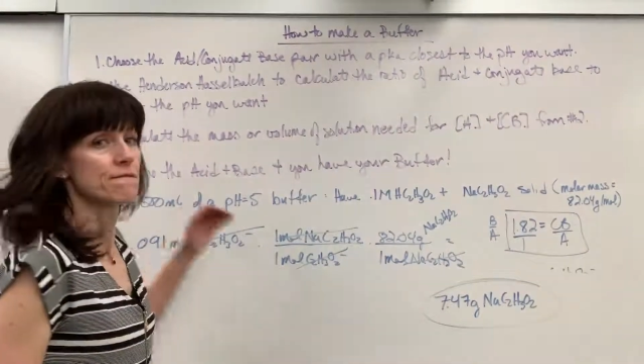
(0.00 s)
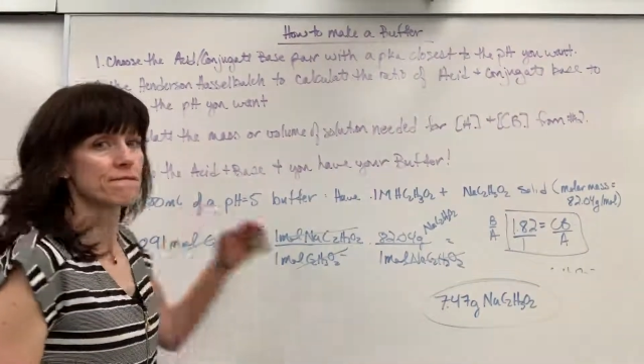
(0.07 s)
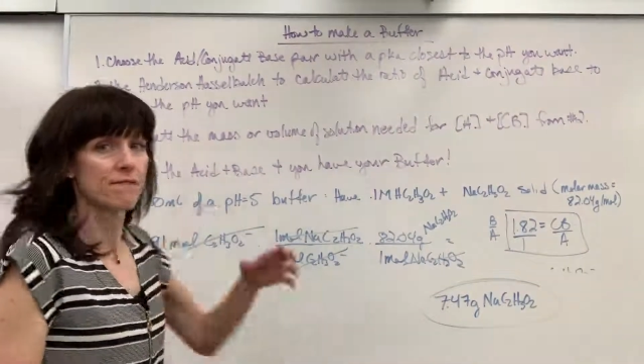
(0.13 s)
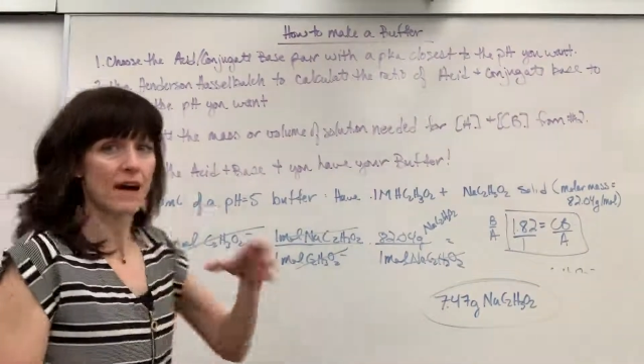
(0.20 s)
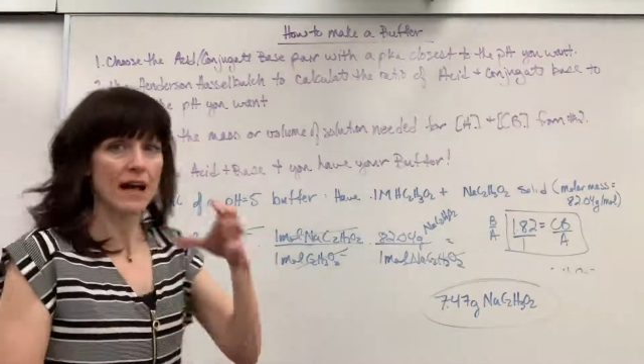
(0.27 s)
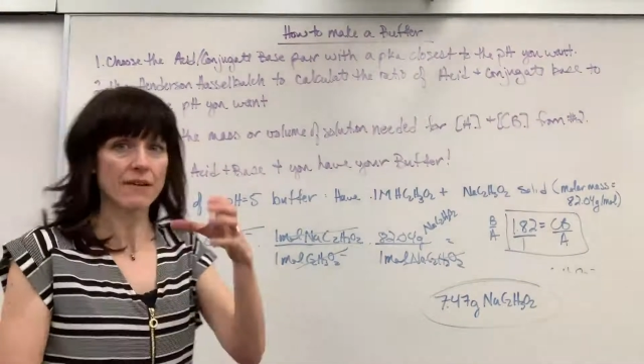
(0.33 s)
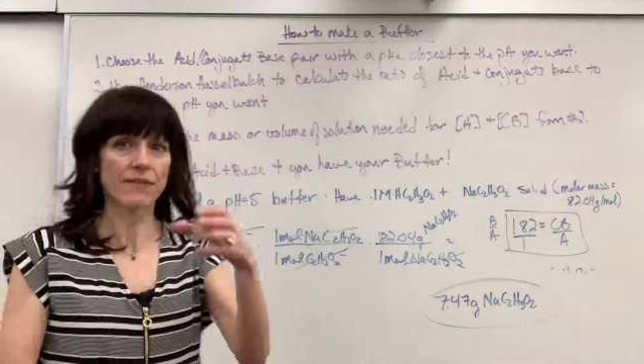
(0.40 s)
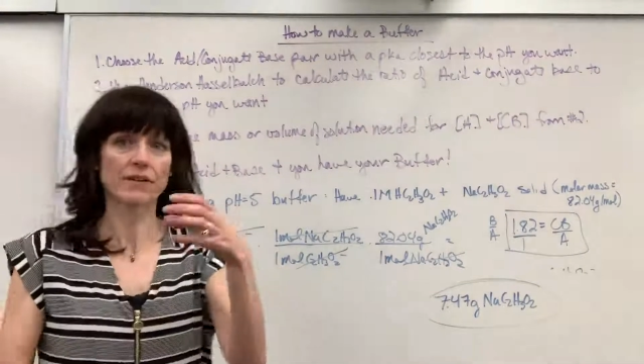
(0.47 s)

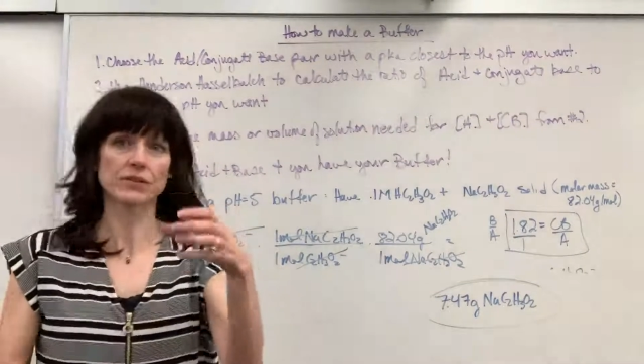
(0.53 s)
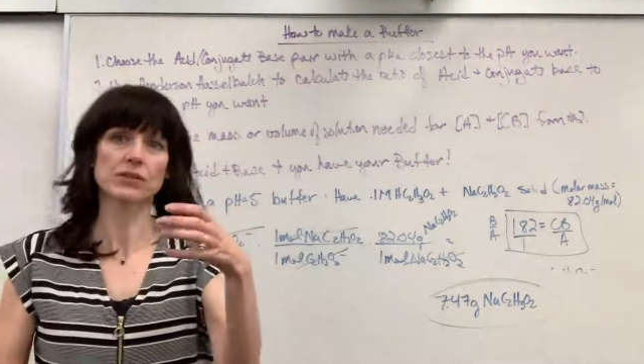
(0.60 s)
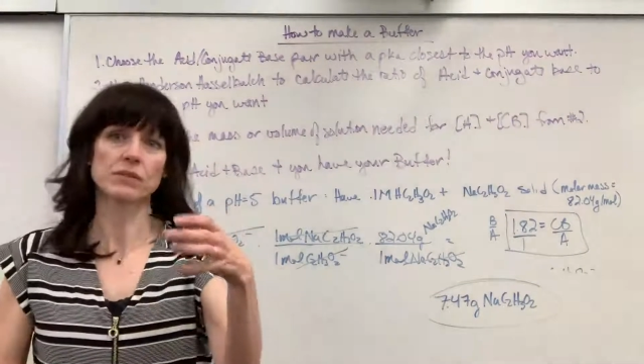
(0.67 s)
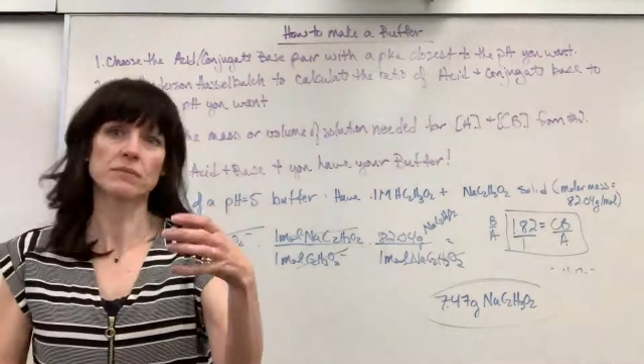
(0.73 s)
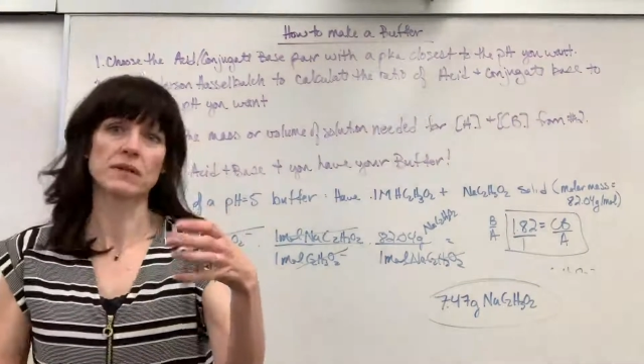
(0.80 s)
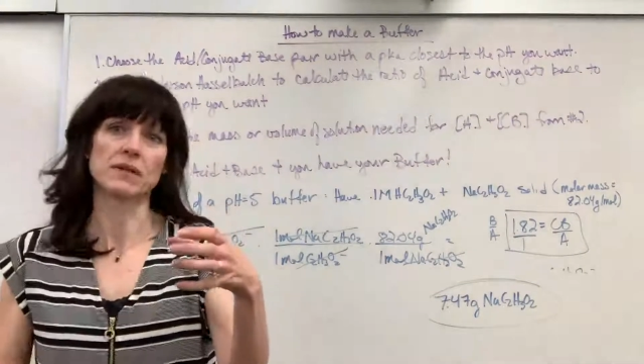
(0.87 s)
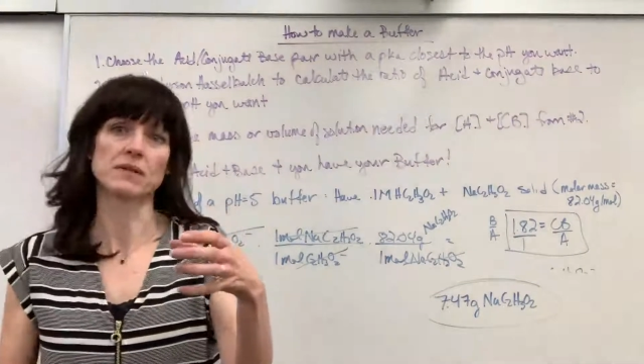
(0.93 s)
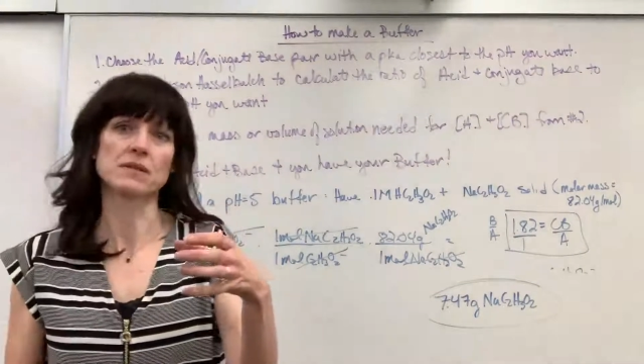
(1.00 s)
500
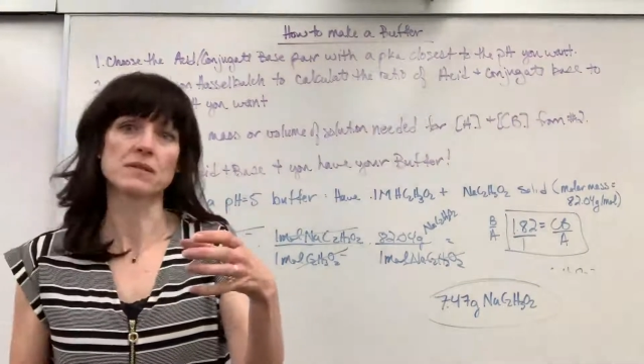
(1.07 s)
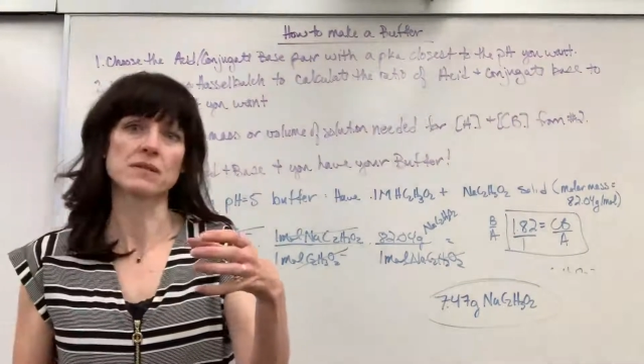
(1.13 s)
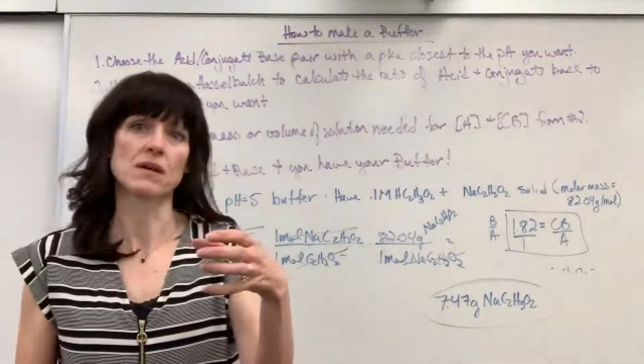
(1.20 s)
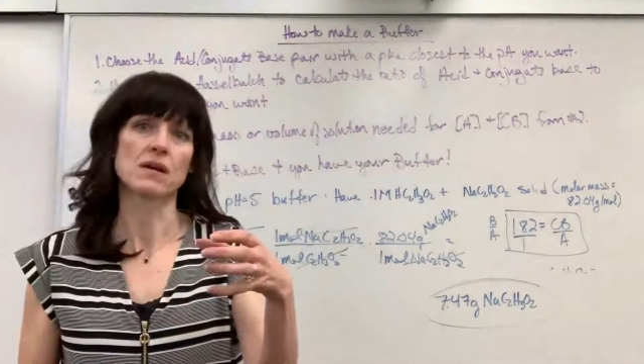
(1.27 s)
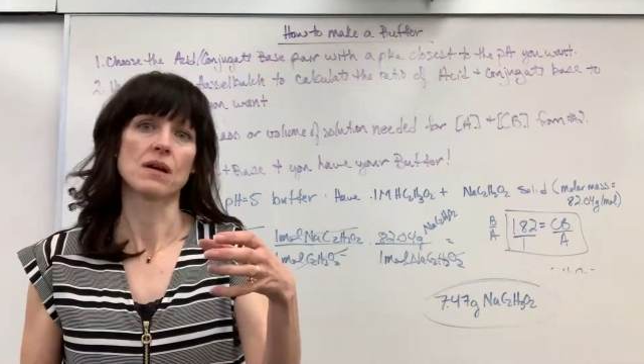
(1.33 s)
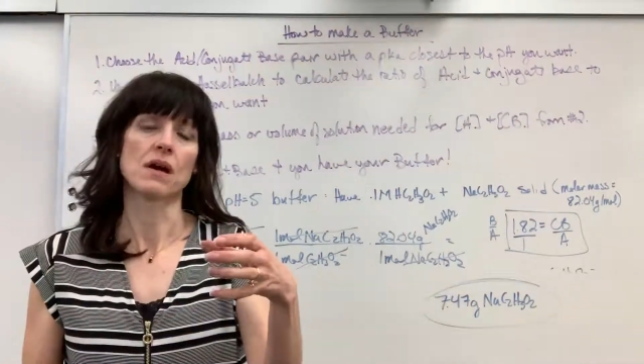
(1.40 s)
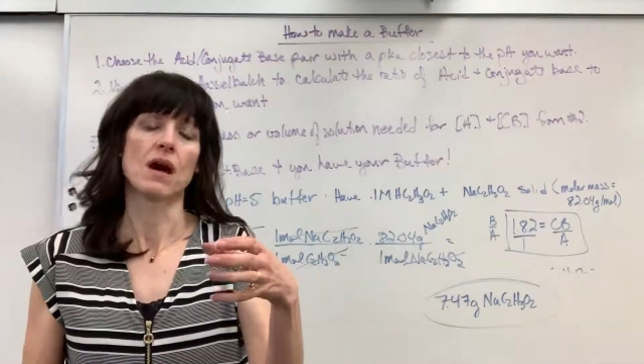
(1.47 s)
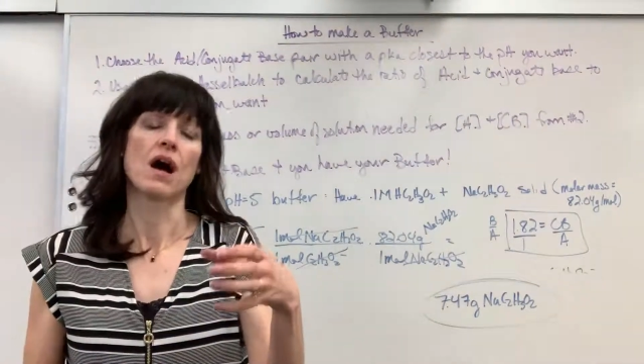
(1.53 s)
mils
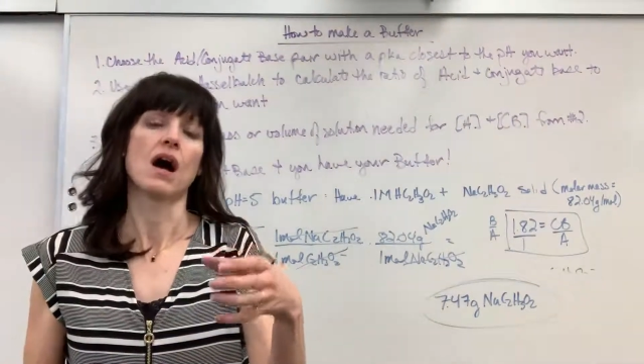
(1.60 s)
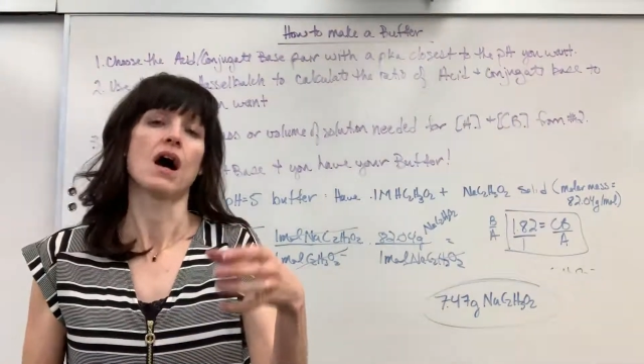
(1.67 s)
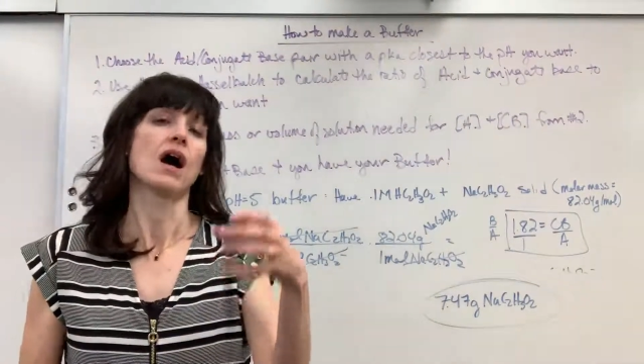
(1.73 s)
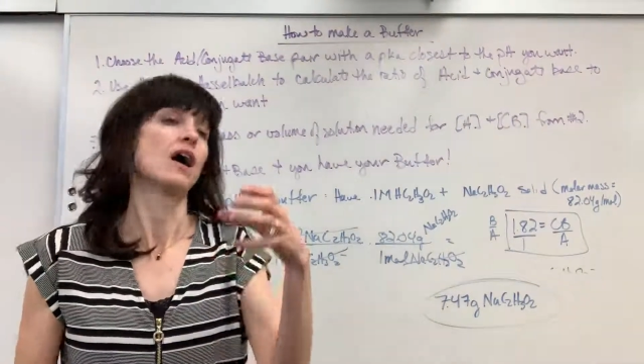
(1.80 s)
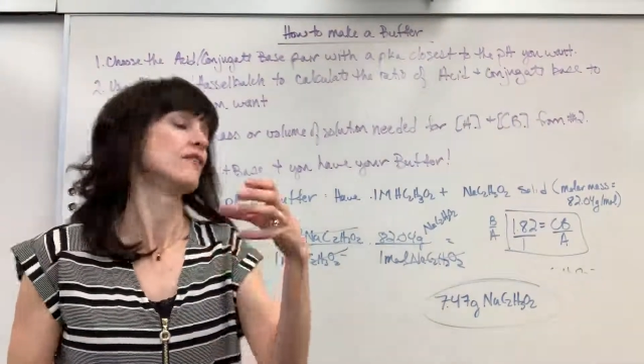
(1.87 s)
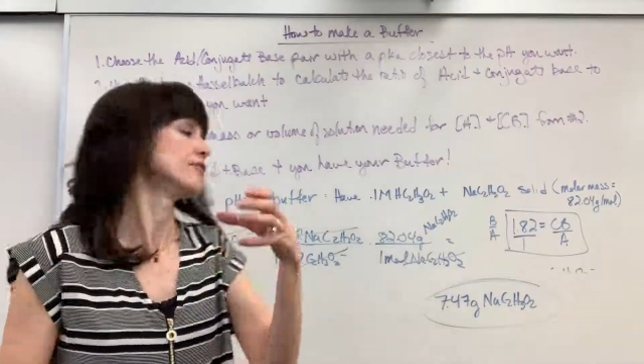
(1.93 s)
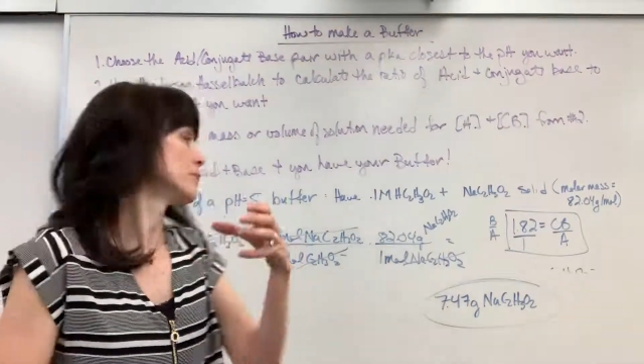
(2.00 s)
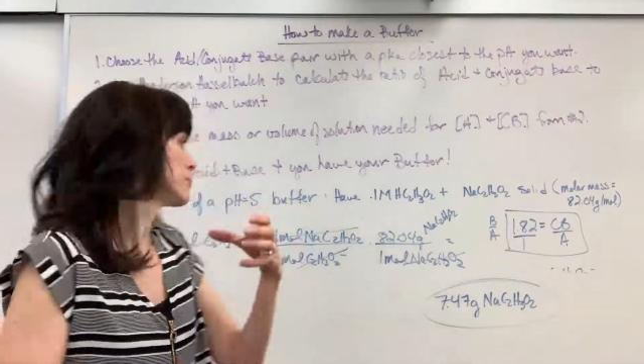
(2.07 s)

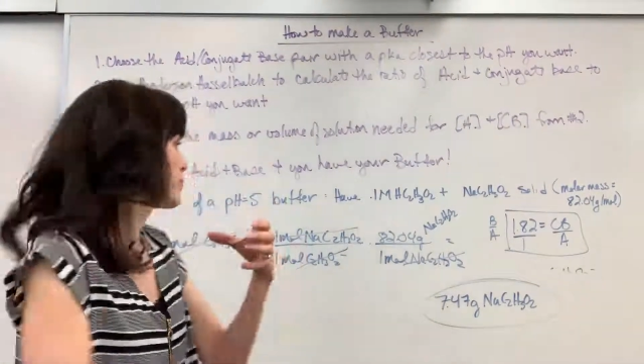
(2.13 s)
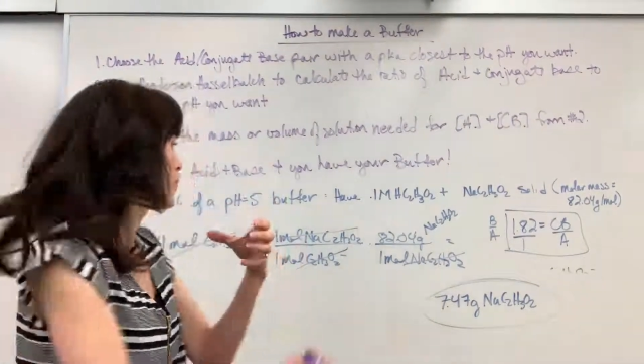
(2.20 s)
of a